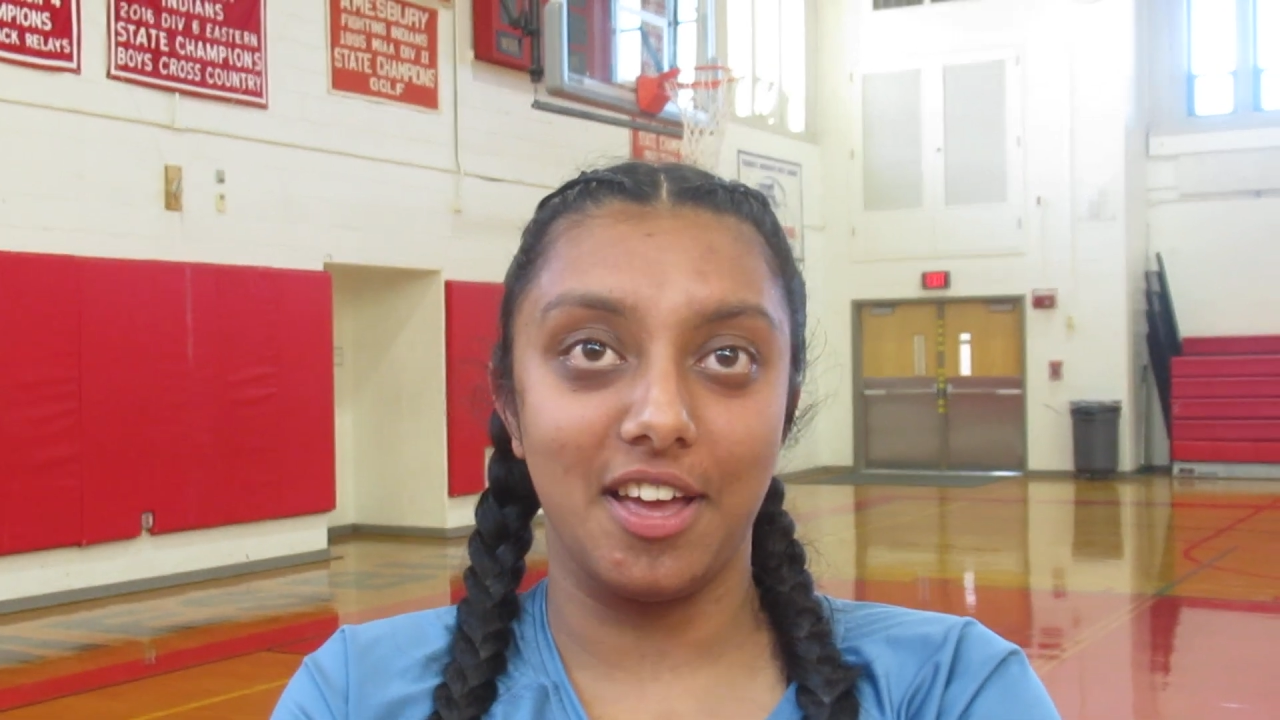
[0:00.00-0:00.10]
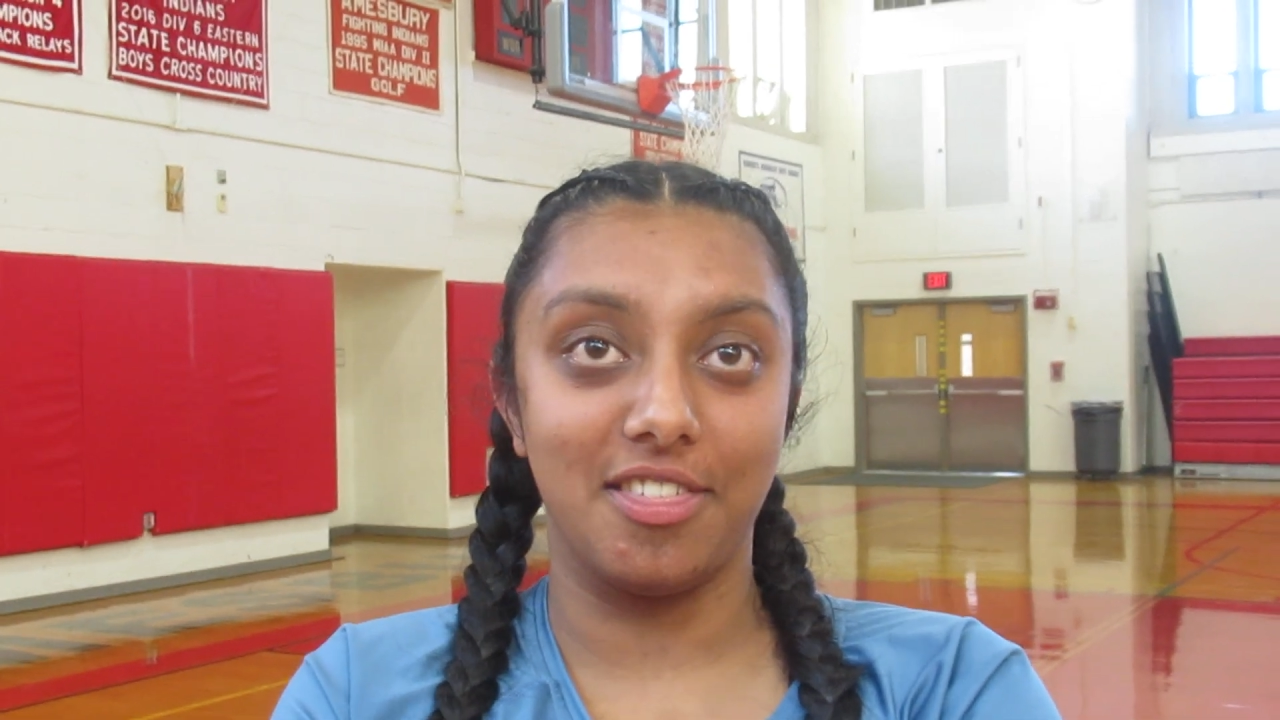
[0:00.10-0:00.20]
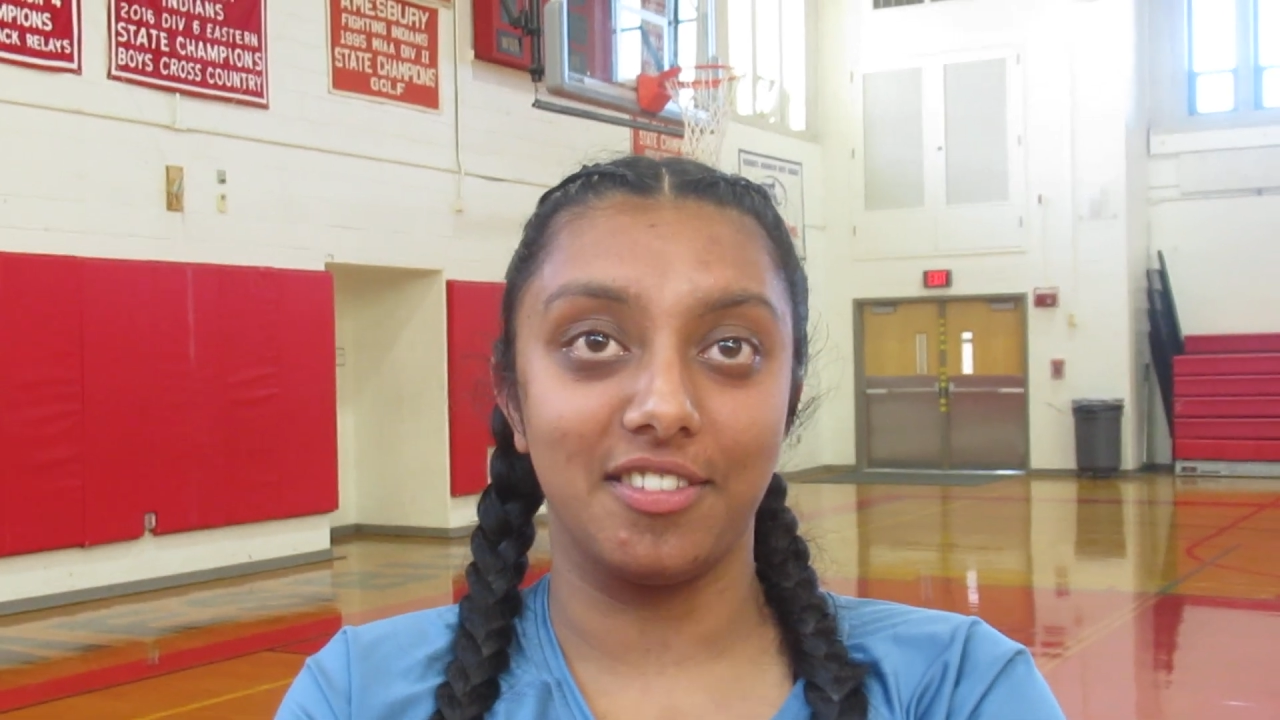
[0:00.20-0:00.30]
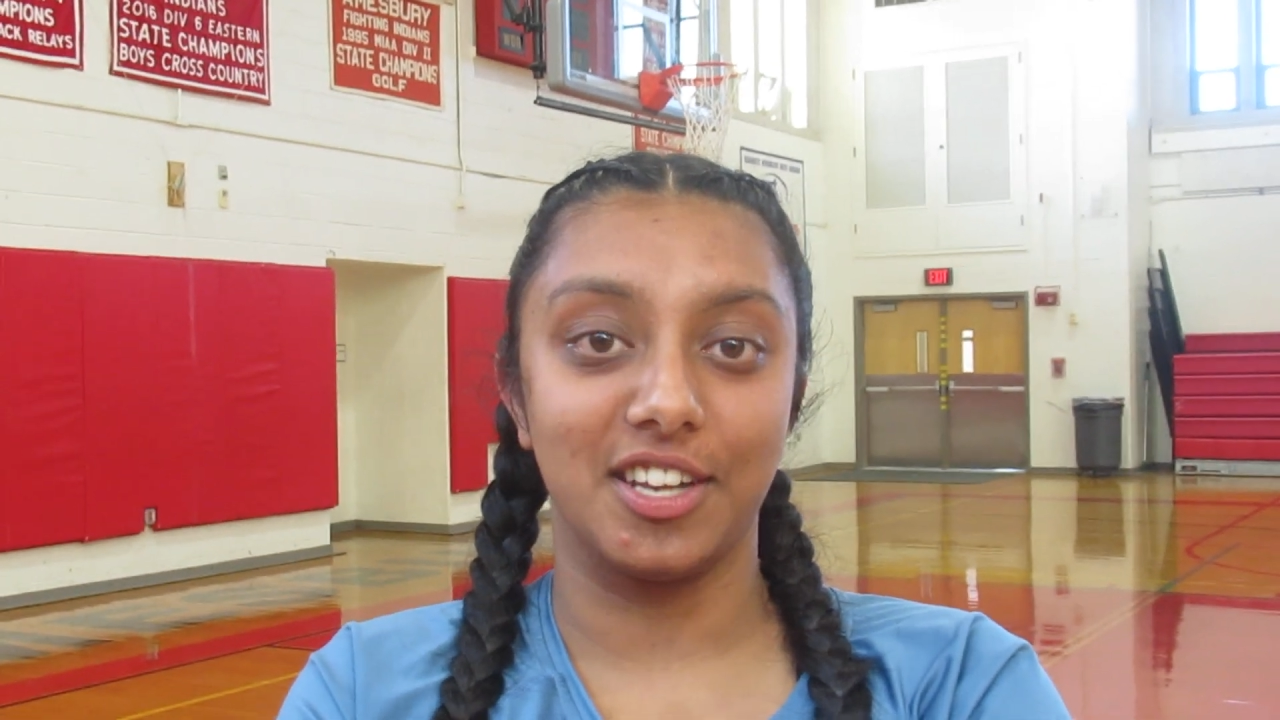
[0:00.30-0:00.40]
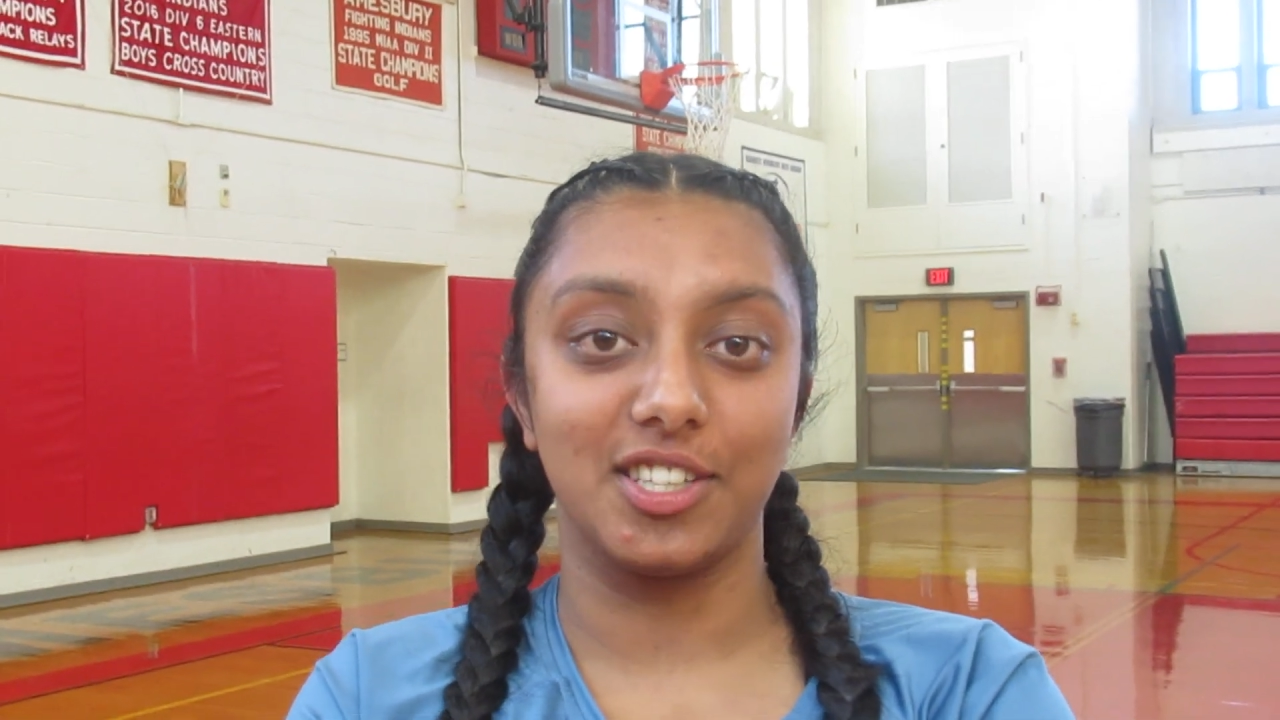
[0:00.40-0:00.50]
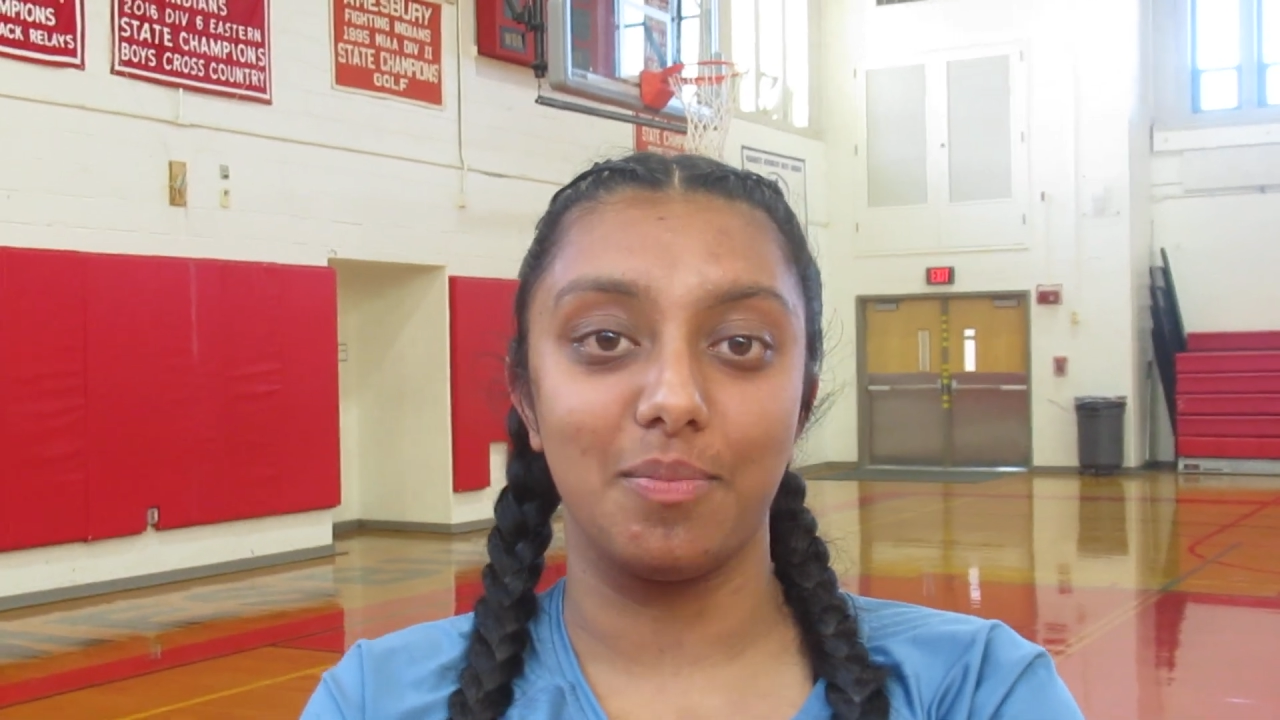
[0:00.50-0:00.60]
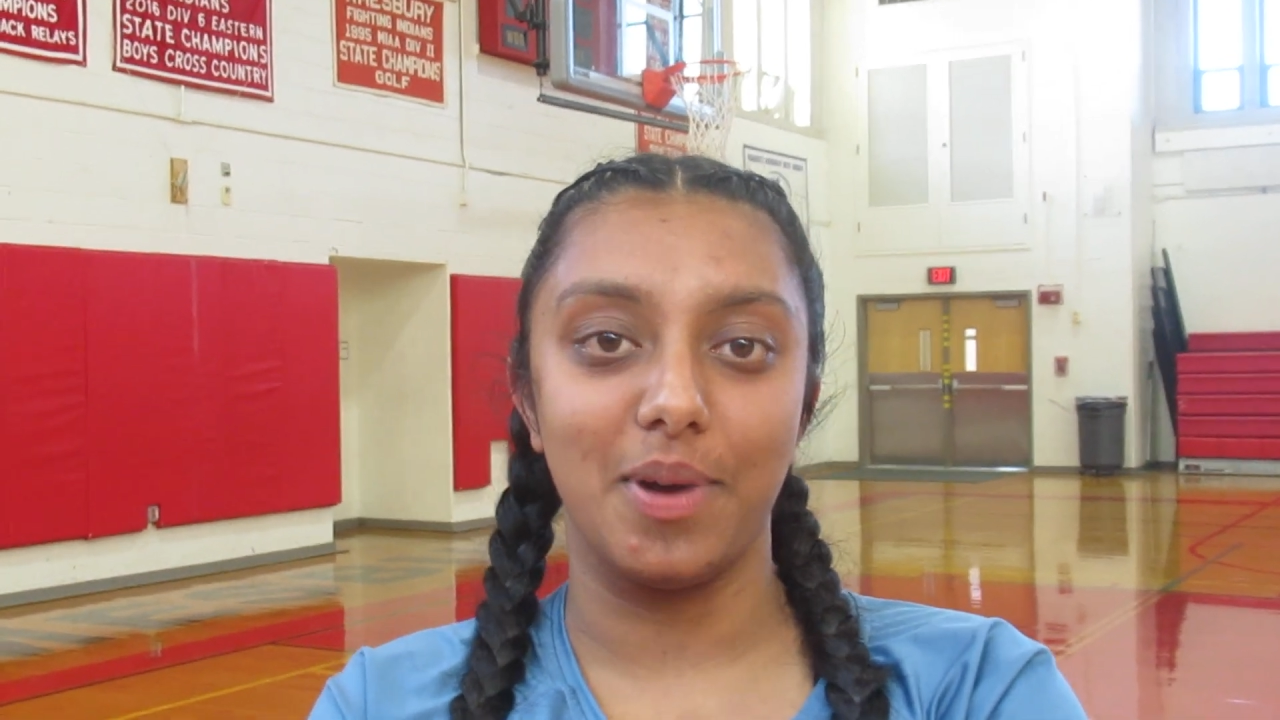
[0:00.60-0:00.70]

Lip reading: I think that's the